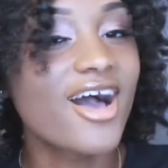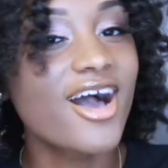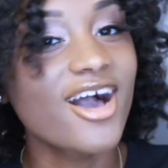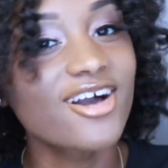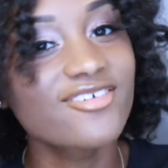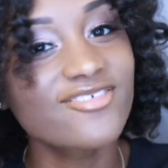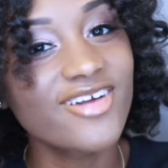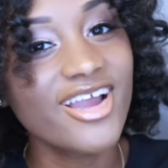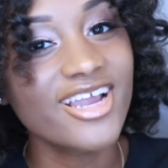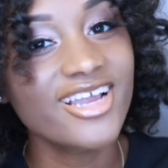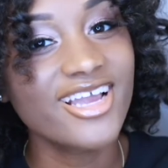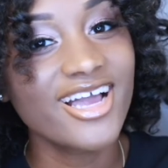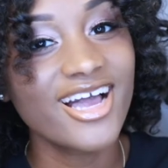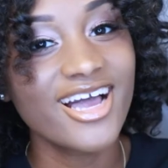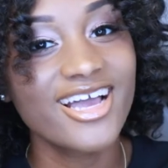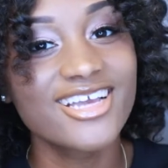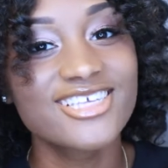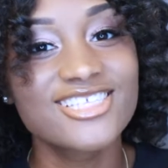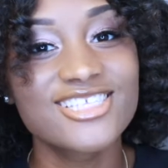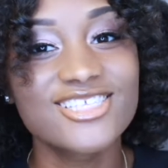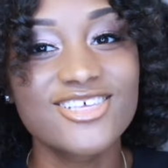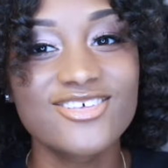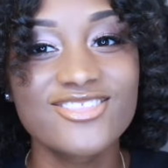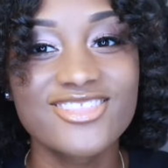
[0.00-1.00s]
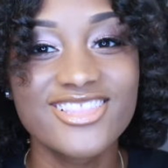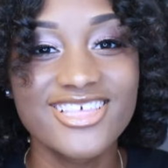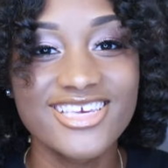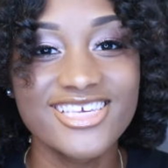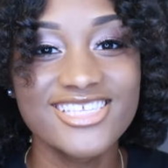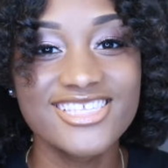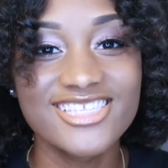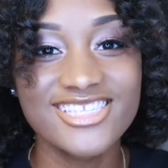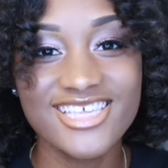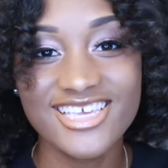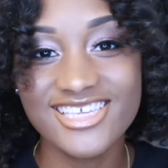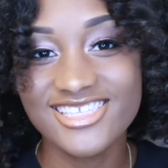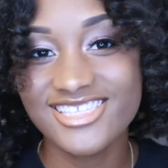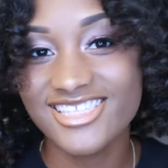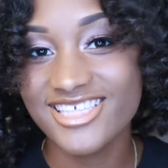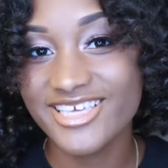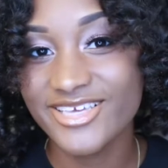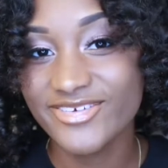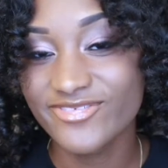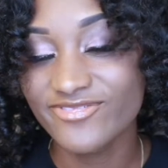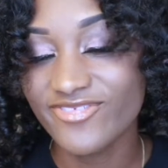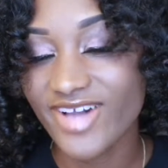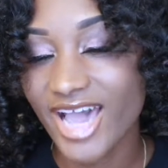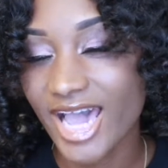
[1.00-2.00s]
Alright guys, so this is
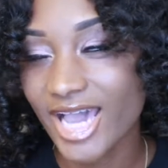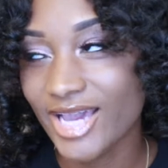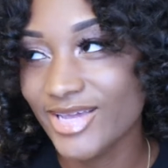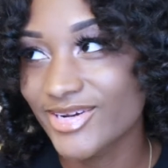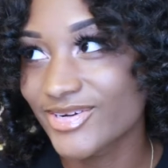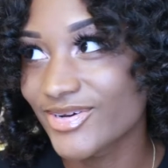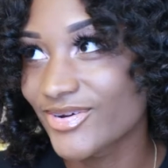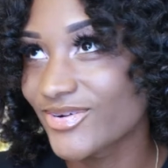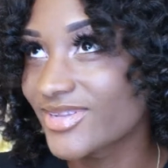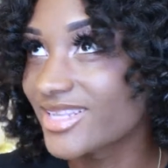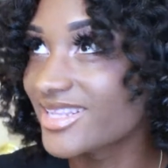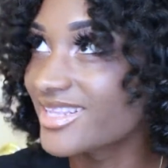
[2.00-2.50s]
the final